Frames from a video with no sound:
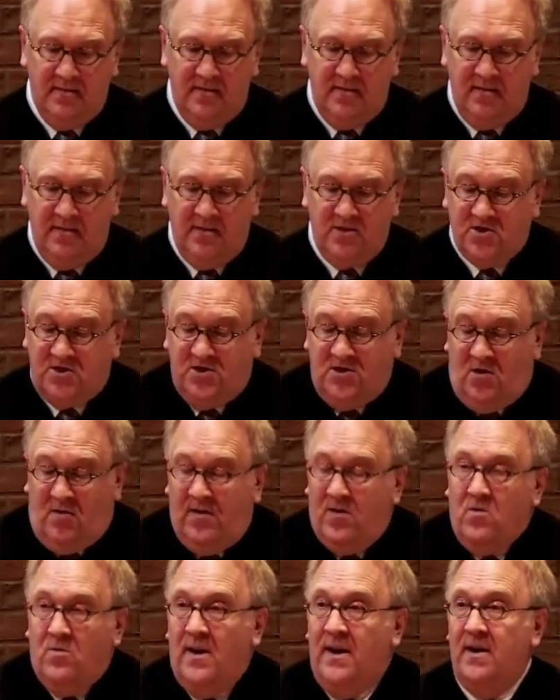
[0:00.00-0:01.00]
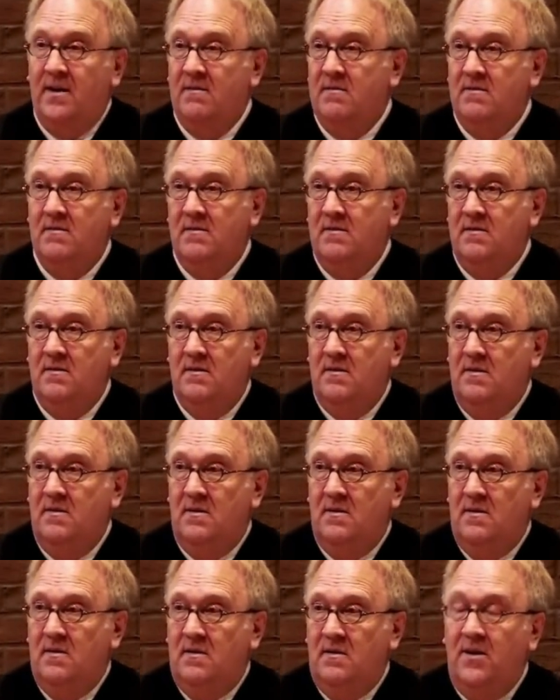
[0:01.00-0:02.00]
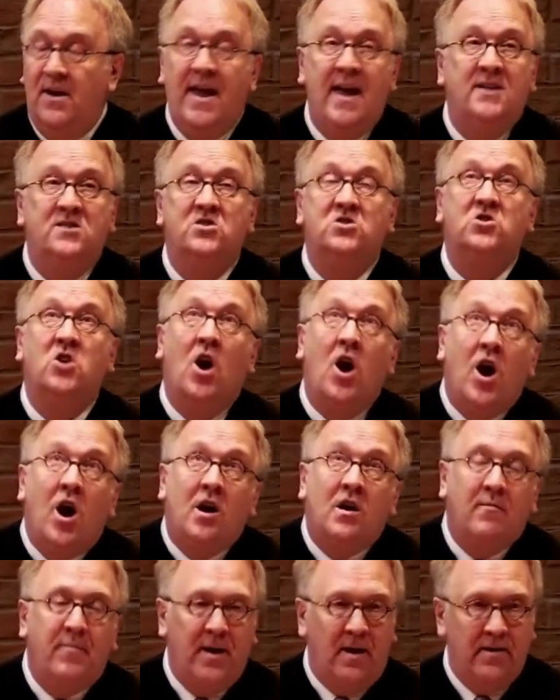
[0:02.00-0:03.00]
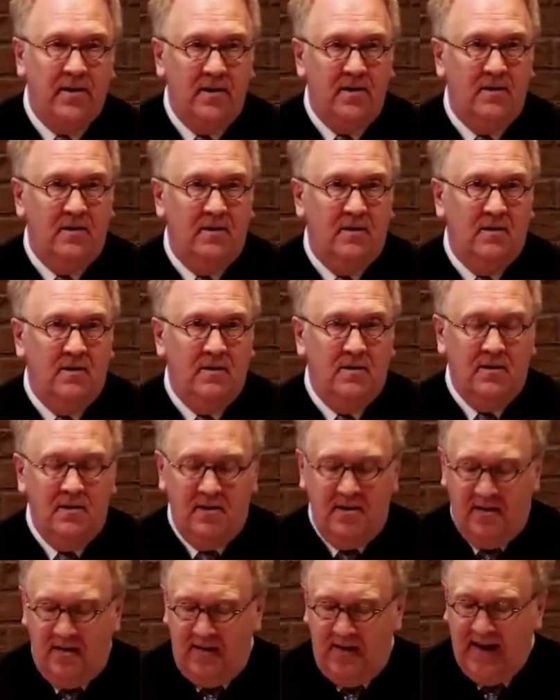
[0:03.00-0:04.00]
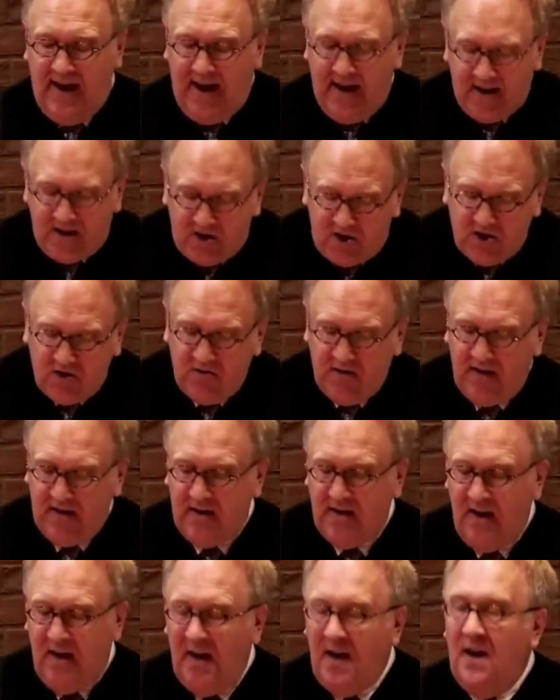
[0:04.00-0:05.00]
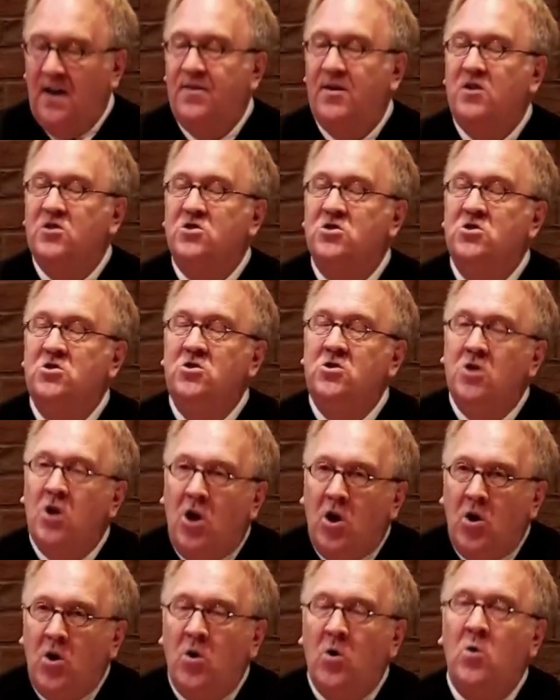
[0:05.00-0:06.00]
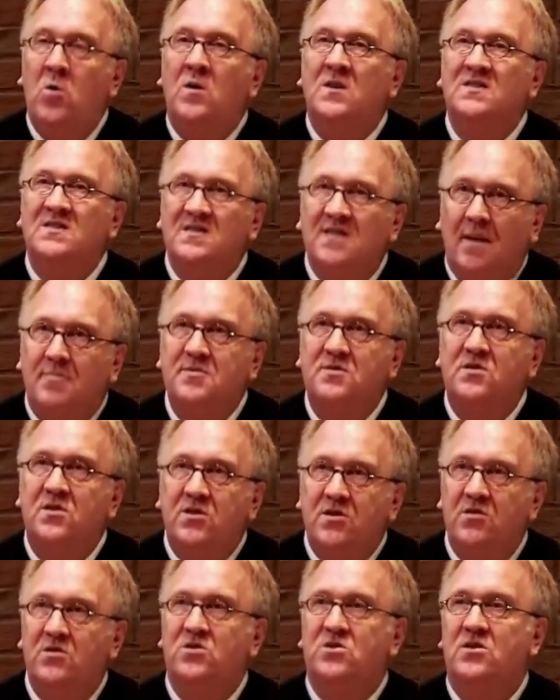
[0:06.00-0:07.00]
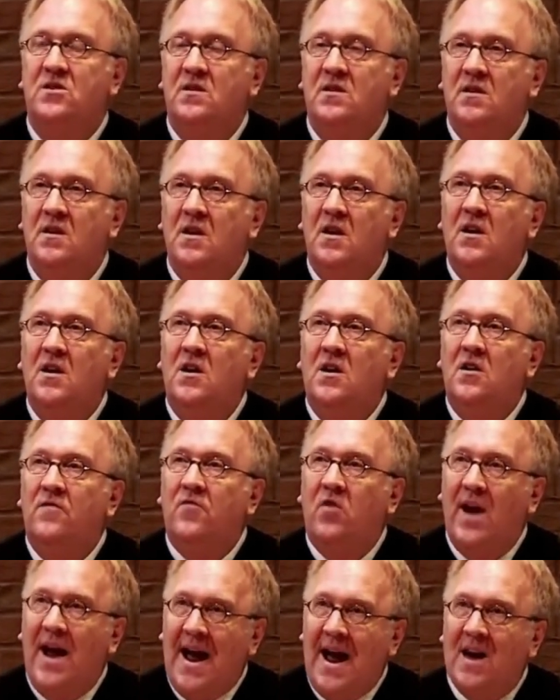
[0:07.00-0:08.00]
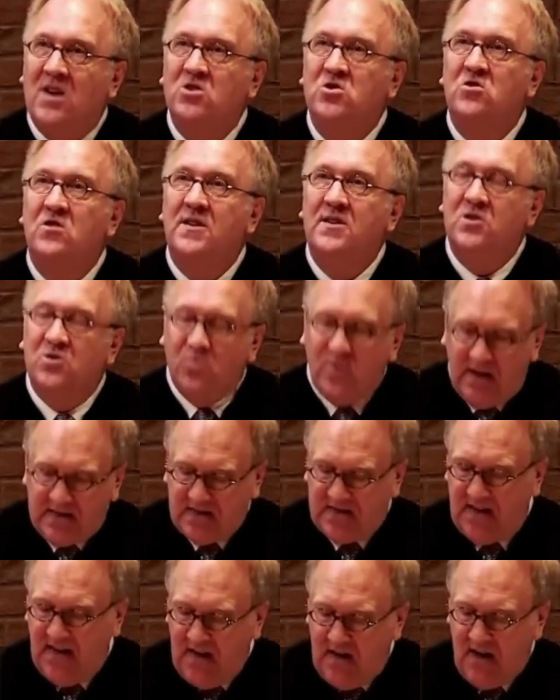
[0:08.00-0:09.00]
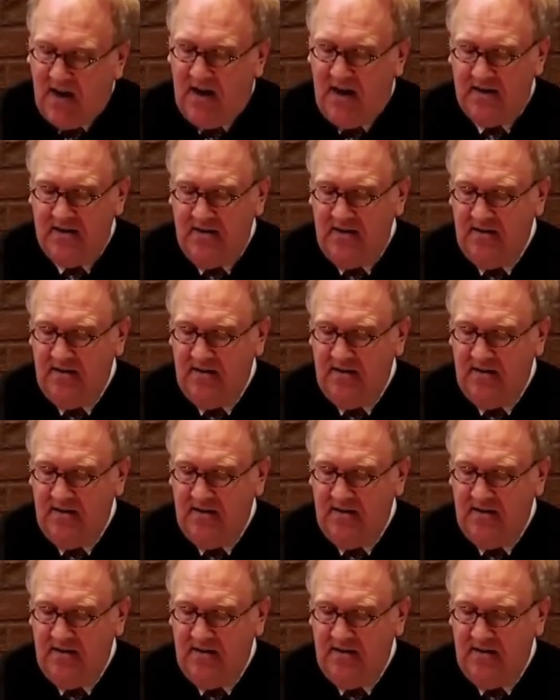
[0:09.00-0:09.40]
There's just no other way. You can't just talk about it. You got to do it. There's no substitution for actually trusting God